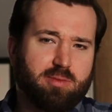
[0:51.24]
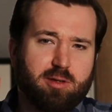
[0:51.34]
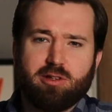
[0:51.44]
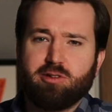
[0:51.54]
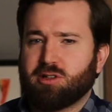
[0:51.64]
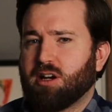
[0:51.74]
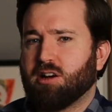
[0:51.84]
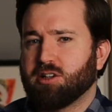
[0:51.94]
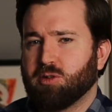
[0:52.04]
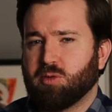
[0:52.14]
people who try and
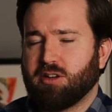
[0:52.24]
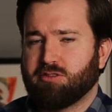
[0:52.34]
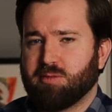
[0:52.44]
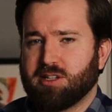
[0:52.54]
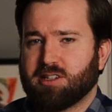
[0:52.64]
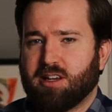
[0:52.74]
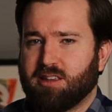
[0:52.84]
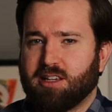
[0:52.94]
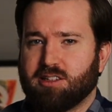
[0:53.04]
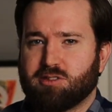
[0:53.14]
argue away from this, I
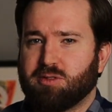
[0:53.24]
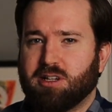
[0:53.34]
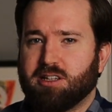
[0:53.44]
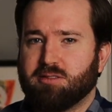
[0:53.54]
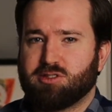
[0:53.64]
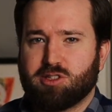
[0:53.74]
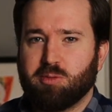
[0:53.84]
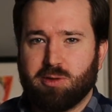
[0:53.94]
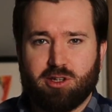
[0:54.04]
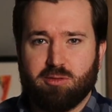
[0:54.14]
think it's really
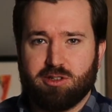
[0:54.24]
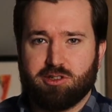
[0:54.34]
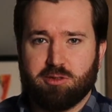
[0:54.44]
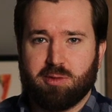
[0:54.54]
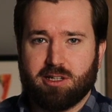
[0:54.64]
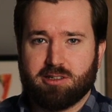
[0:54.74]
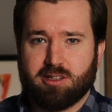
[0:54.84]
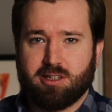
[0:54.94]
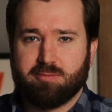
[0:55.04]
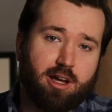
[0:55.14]
superhuman
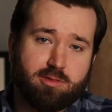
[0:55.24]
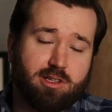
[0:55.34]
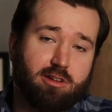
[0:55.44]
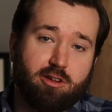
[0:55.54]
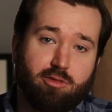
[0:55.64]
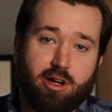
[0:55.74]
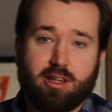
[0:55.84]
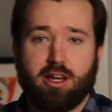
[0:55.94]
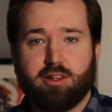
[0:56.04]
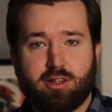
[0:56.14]
stupidity. Absolutely right.
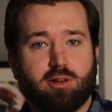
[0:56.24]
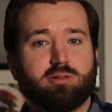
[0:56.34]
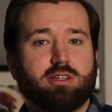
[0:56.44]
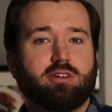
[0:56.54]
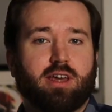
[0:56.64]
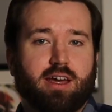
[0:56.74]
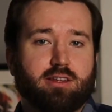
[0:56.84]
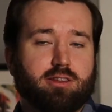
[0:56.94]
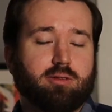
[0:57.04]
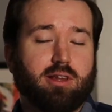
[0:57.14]
The older you
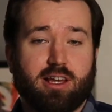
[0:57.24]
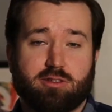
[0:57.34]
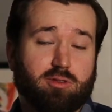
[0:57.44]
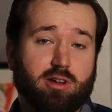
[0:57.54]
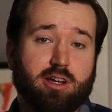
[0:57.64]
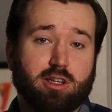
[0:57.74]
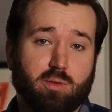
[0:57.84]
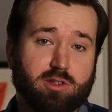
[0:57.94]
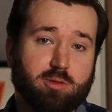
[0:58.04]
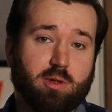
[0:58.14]
get, the less reliant you
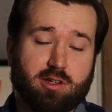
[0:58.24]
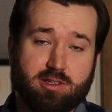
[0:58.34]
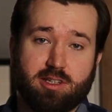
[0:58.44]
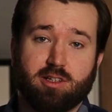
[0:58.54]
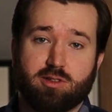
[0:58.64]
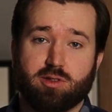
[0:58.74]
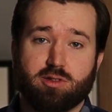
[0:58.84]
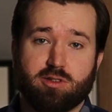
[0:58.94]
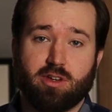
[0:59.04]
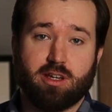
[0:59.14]
want to be on a single
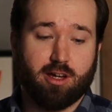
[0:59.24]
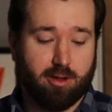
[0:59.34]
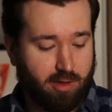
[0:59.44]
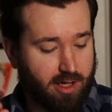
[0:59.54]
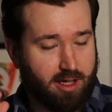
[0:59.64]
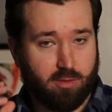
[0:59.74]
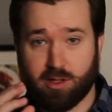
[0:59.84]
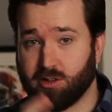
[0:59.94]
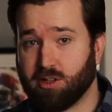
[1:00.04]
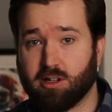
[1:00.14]
source of income.
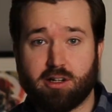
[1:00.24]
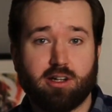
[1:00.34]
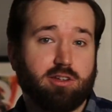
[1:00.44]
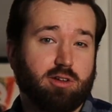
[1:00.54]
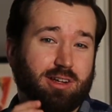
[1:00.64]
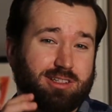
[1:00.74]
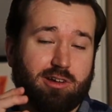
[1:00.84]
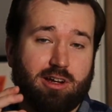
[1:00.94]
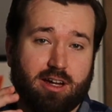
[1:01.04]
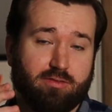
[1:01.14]
When you're younger, you don't
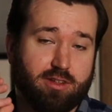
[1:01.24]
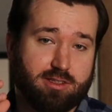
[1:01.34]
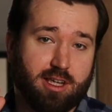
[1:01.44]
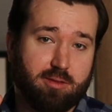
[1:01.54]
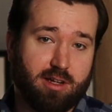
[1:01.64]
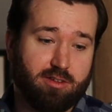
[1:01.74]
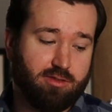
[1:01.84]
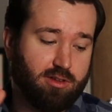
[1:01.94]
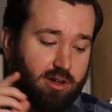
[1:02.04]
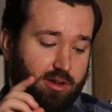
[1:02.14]
necessarily have the same
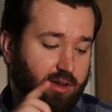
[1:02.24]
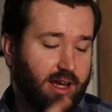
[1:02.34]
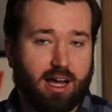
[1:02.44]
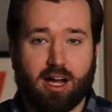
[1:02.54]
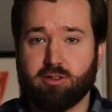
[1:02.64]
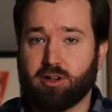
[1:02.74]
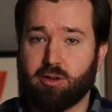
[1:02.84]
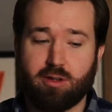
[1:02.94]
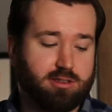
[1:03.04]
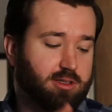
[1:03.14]
level of
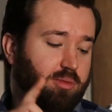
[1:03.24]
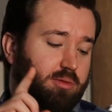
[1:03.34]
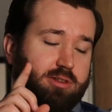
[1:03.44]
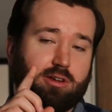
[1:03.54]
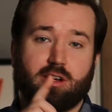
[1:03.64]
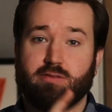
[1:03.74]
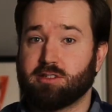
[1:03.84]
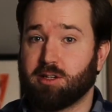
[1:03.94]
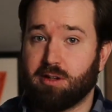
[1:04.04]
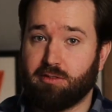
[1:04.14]
outgoings, you probably don't have the
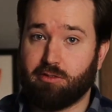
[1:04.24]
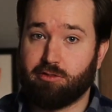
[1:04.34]
same level